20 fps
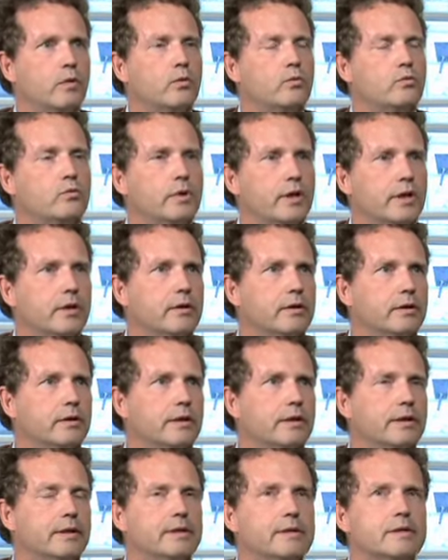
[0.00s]

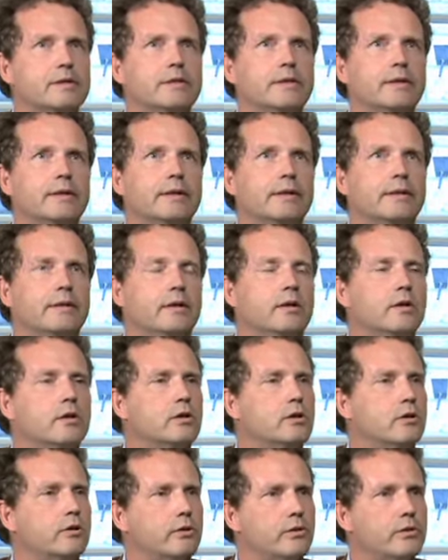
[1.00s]
recognized that the
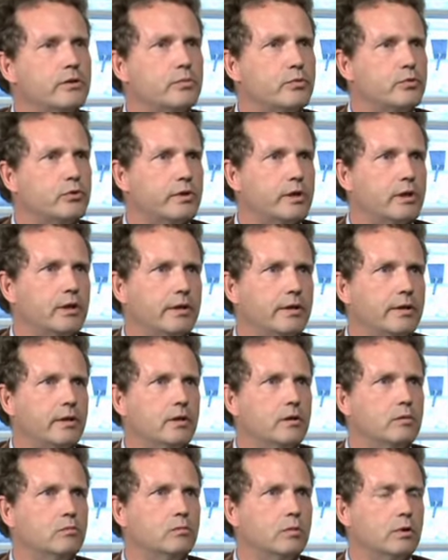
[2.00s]
current
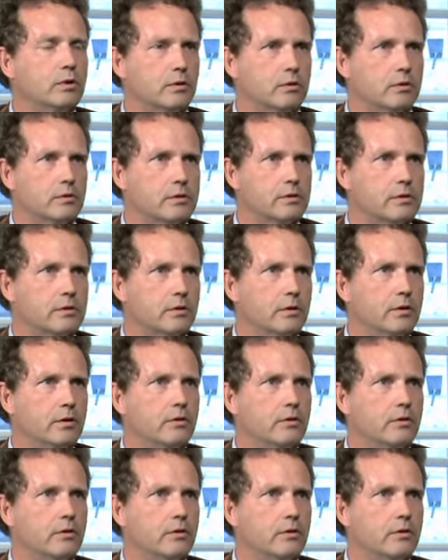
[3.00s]
preclinical models